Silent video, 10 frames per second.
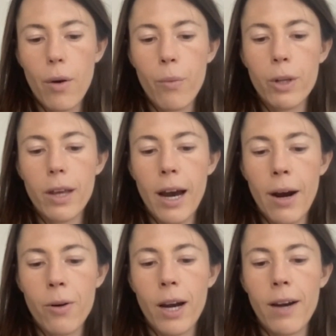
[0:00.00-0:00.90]

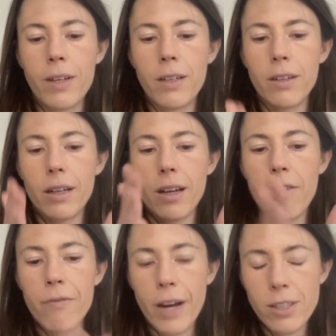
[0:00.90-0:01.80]
without having to like
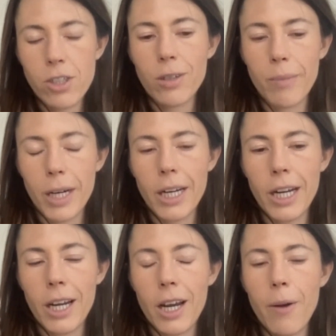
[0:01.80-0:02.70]
invest your
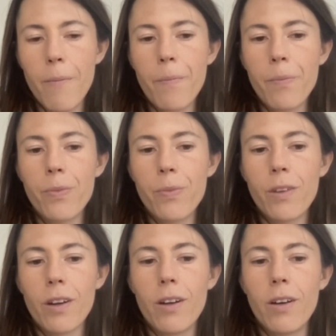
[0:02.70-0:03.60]
money,
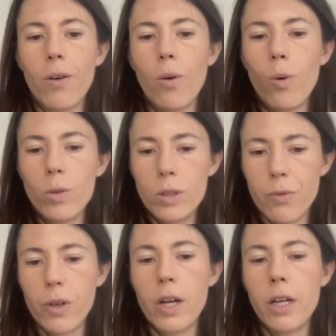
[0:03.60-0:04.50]
hold it
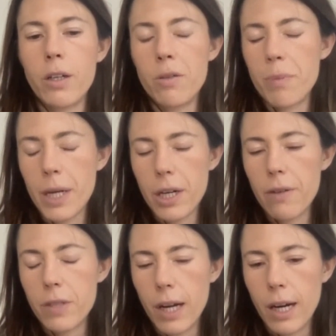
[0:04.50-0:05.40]
for an unknown
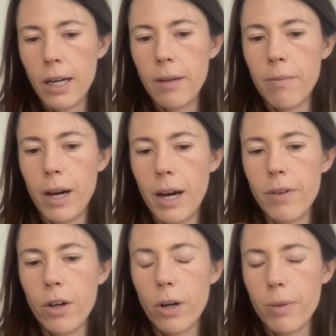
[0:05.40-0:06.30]
period of time,
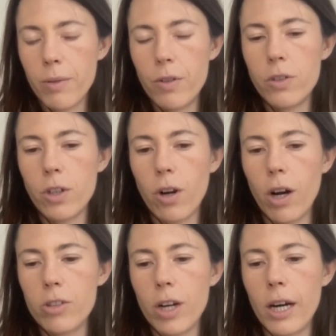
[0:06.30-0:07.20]
have a carbon future
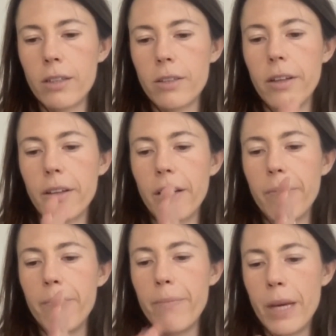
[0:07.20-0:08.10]
contract, then
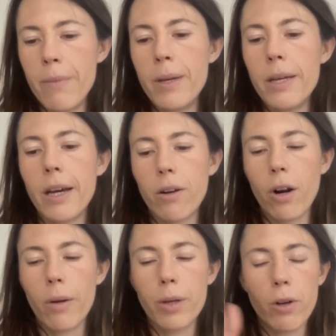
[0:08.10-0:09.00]
like maybe get
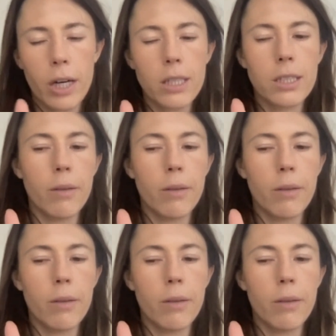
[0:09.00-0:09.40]
carbon credits